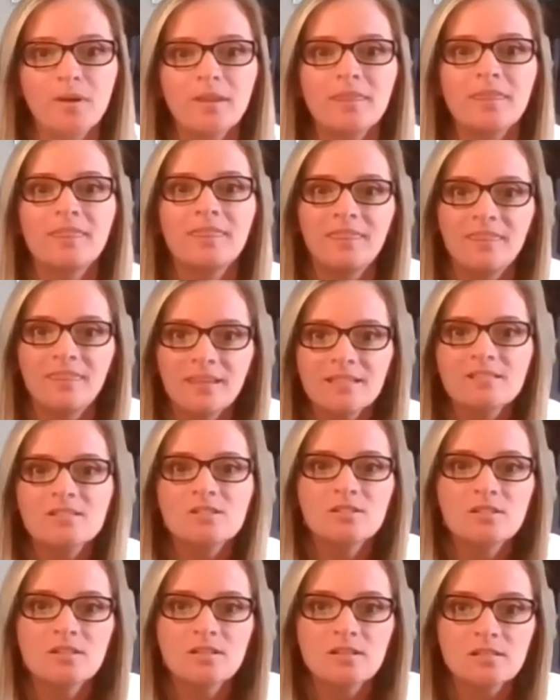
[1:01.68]
with
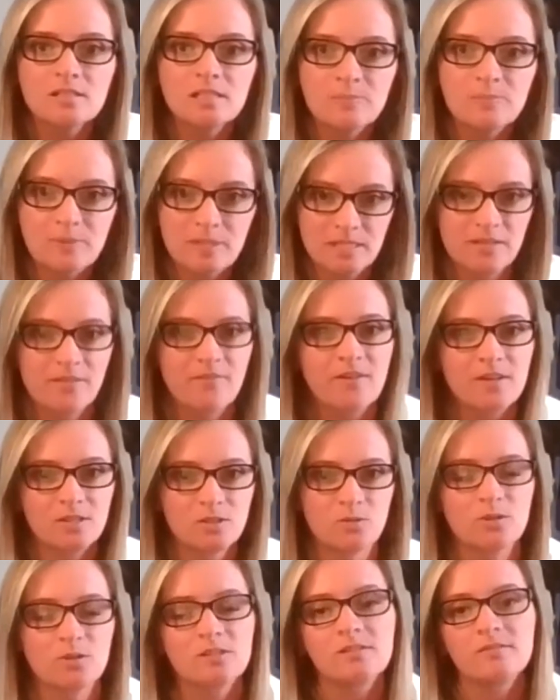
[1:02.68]
this specific
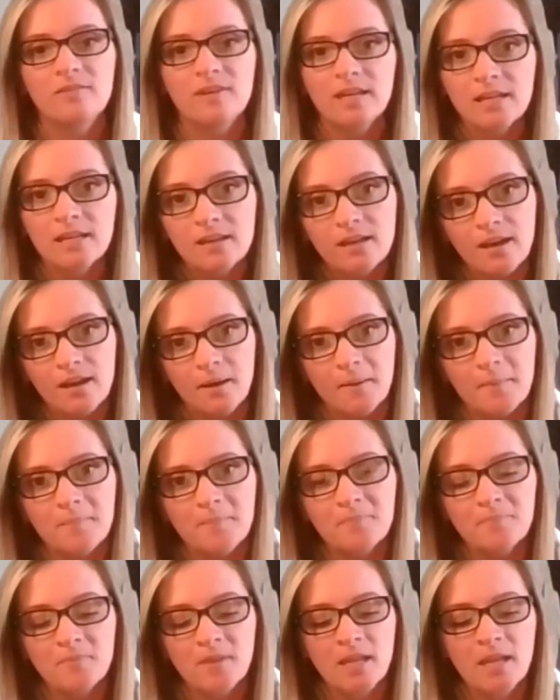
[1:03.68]
source of
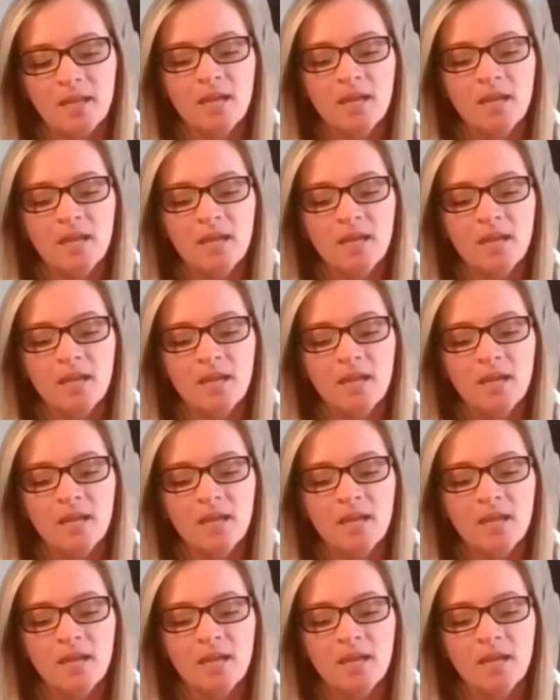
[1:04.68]
income